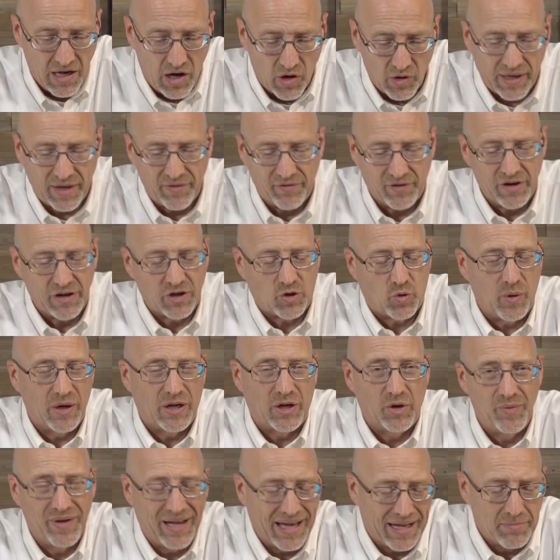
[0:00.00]
Okay, very
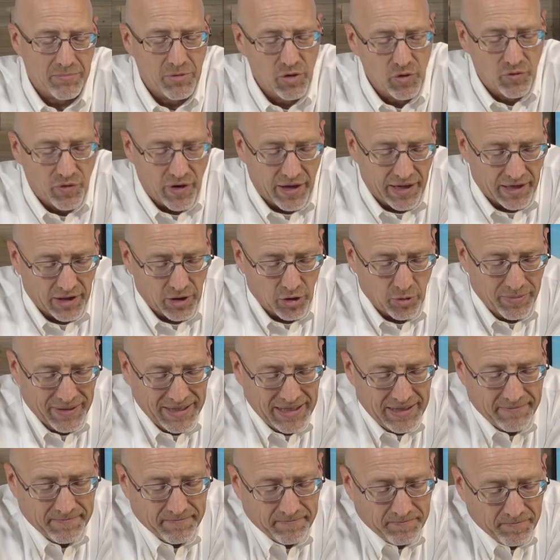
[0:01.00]
quickly, we got to move on a little
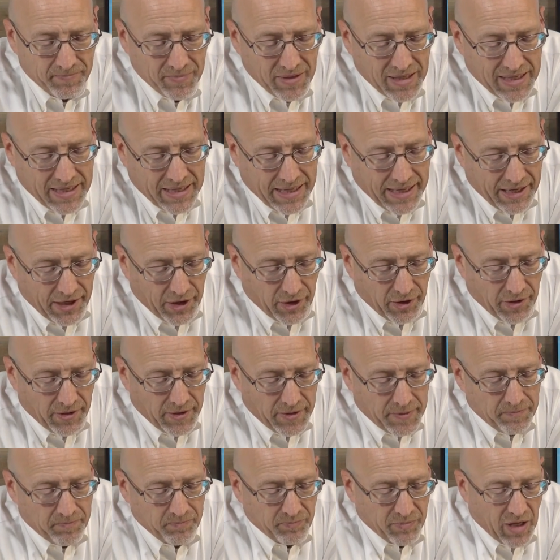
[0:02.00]
bit here.